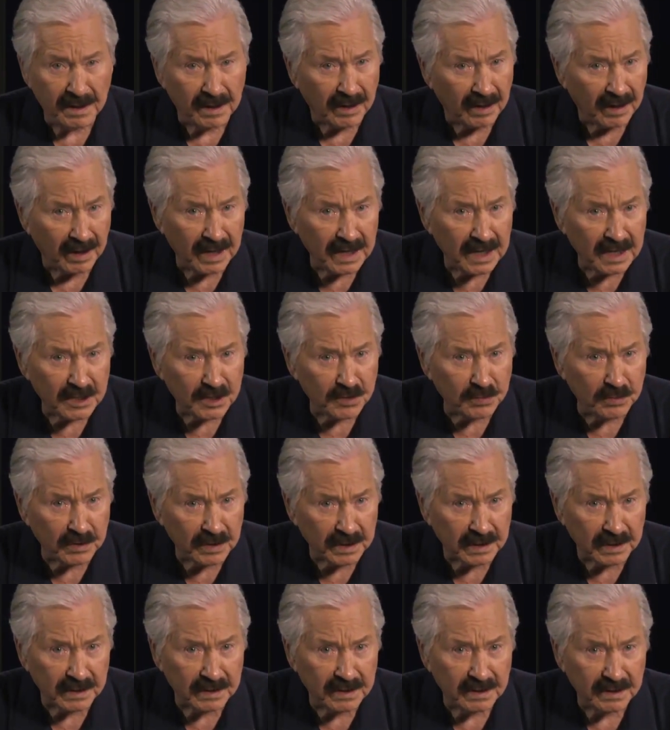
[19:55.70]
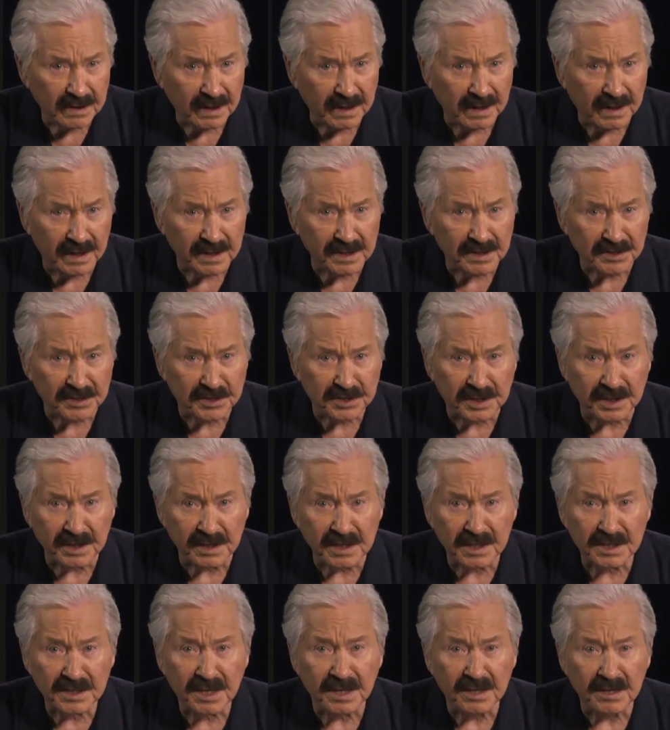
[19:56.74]
Last week, I
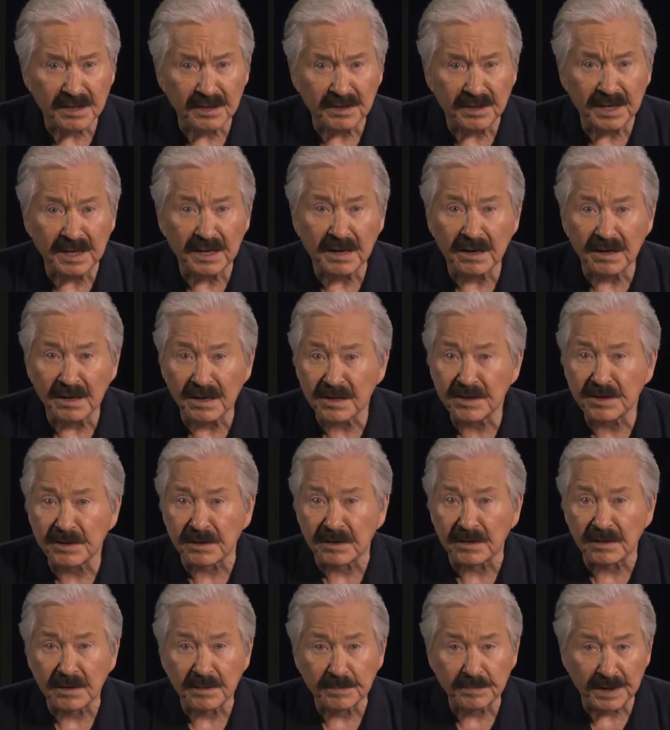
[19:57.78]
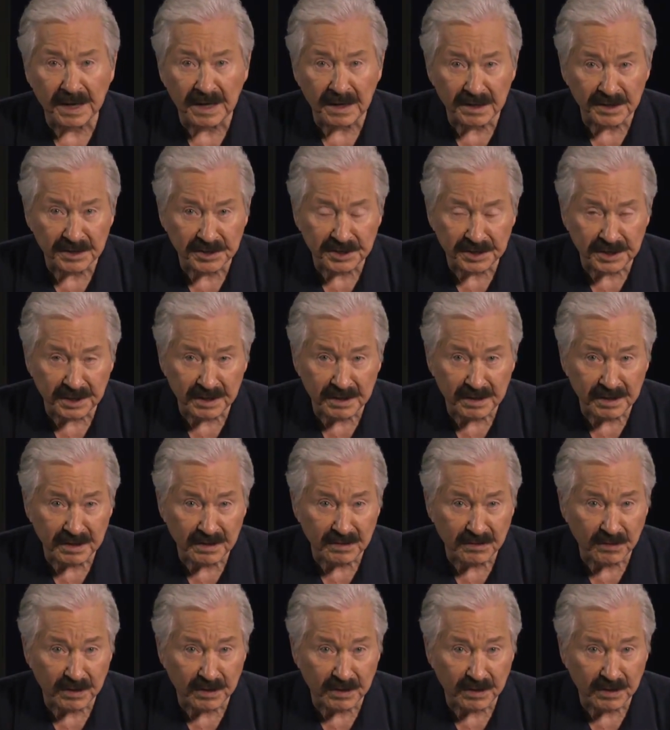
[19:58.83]
discuss the other Palestinian